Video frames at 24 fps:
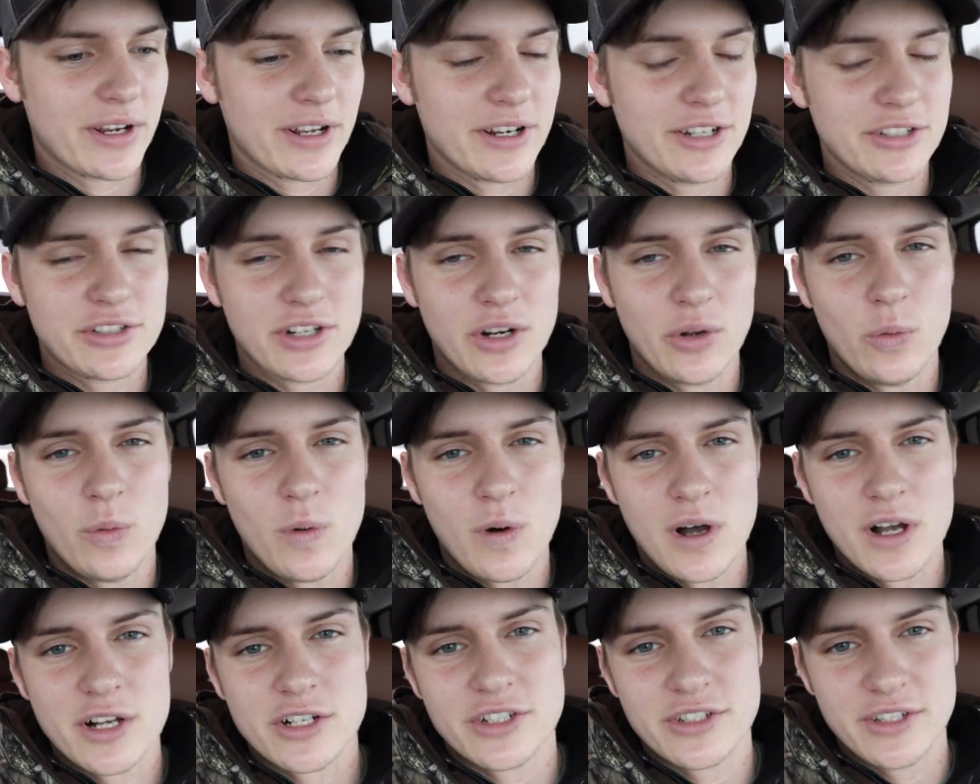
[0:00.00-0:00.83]
are gonna try to
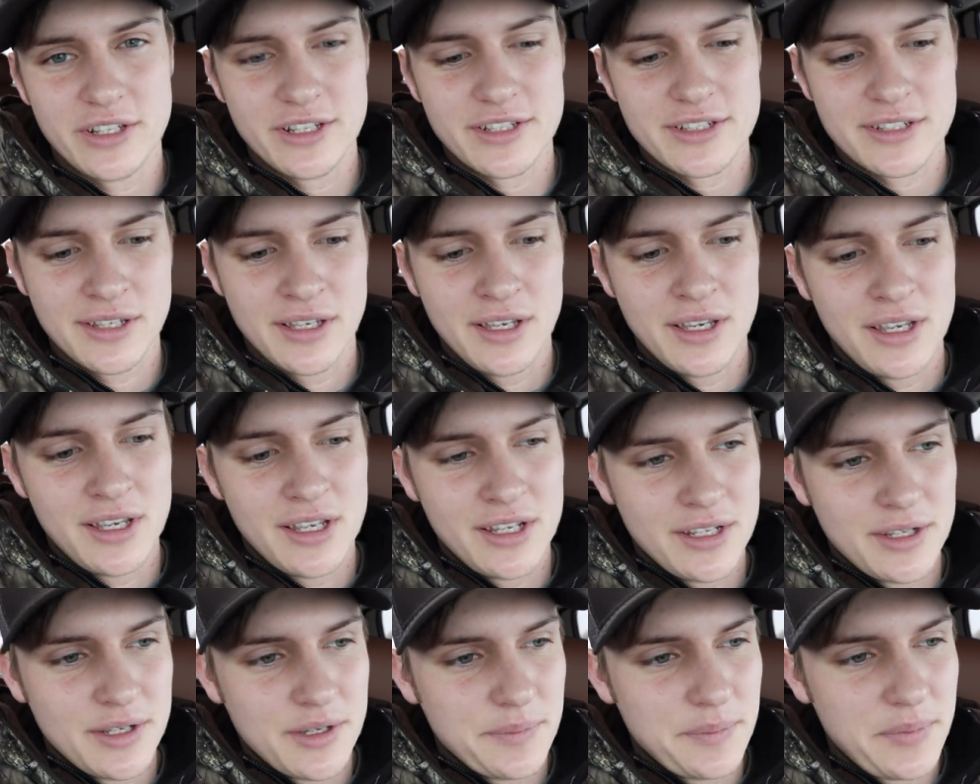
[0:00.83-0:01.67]
wash this
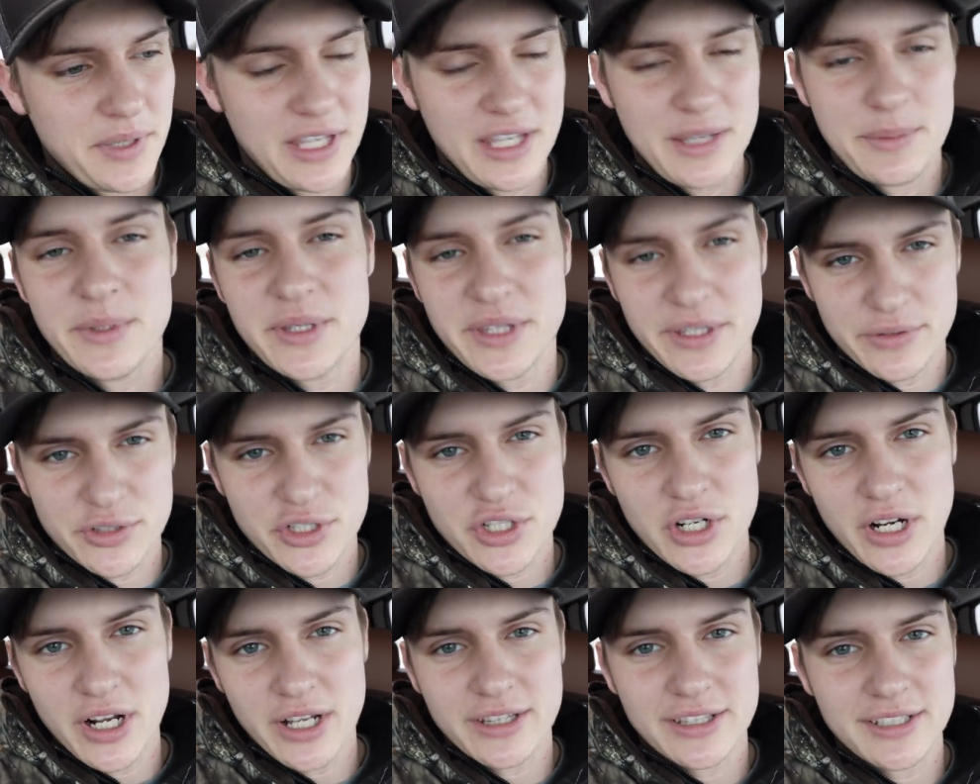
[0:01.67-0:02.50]
behemoth of a
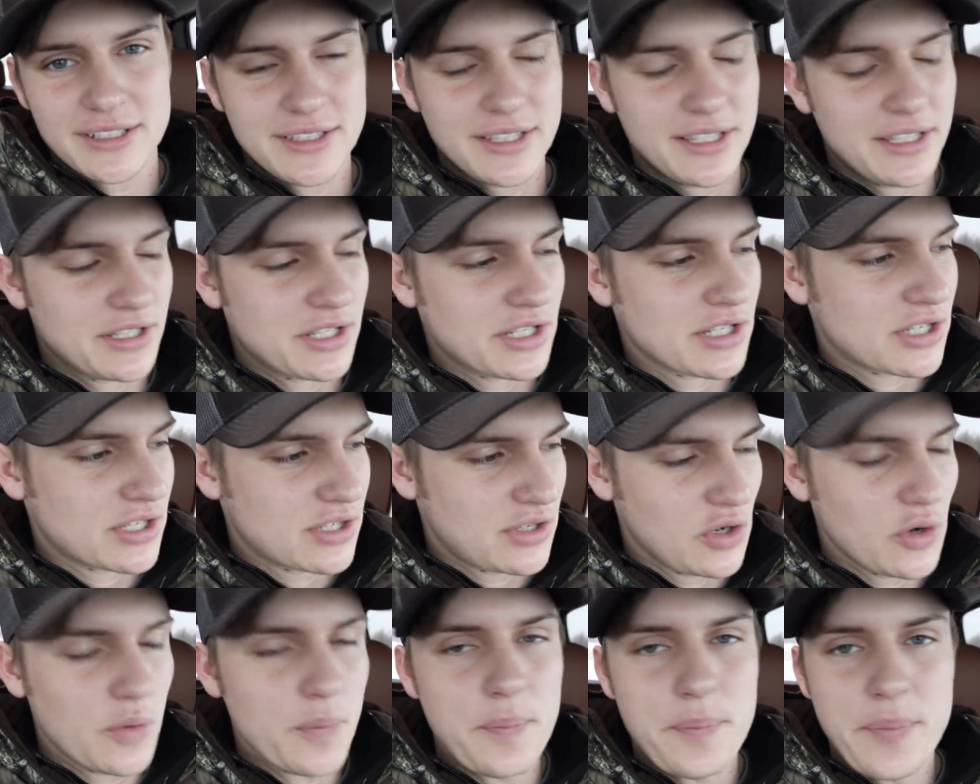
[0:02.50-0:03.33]
truck. This thing is just
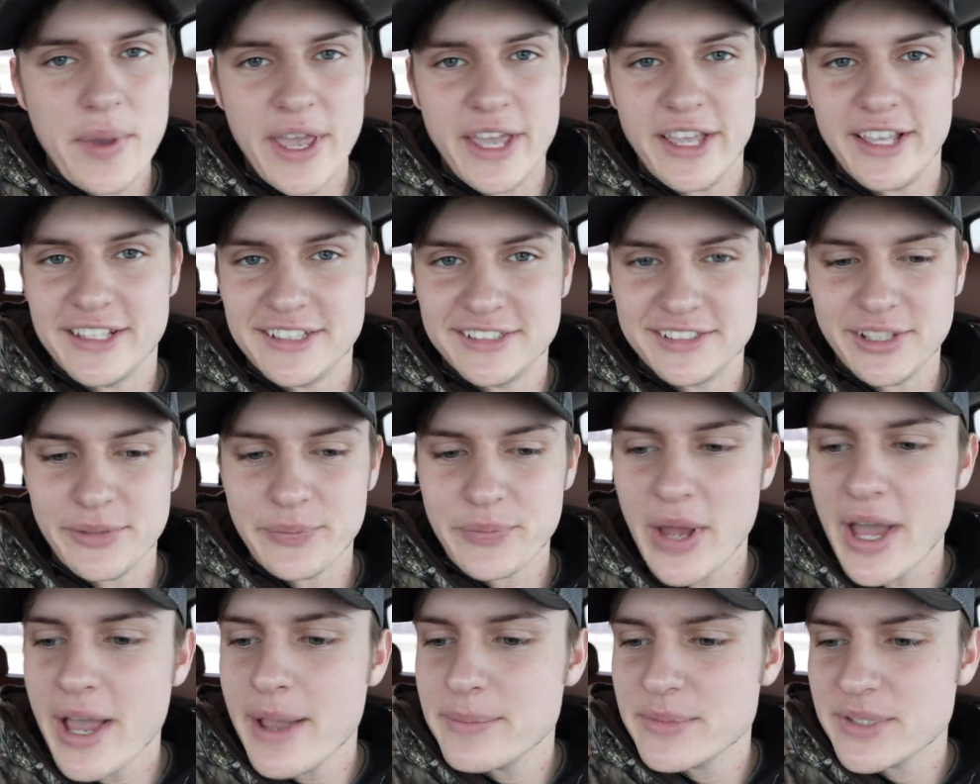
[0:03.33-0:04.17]
too big, and
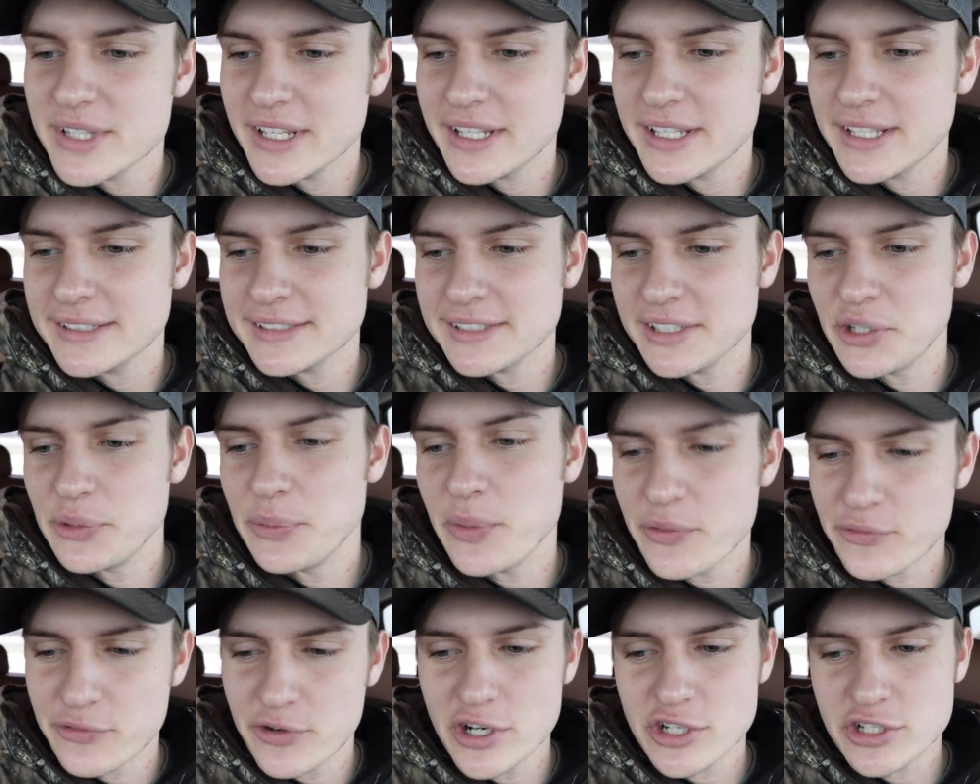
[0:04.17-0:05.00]
sometimes it gets a little
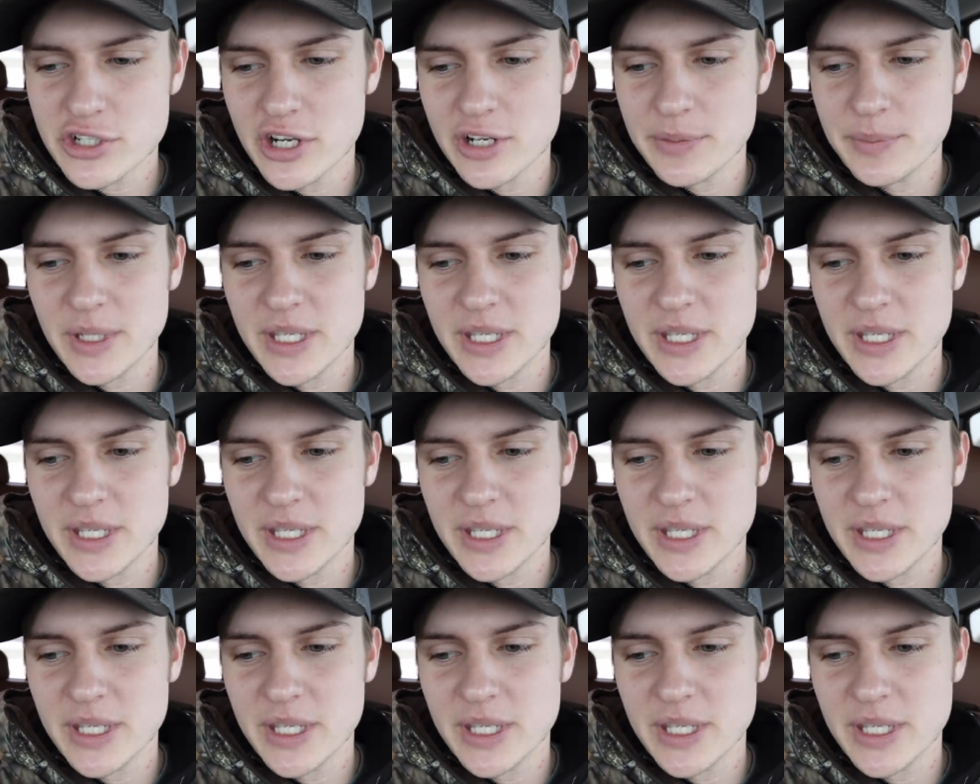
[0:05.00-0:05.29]
bit frustrating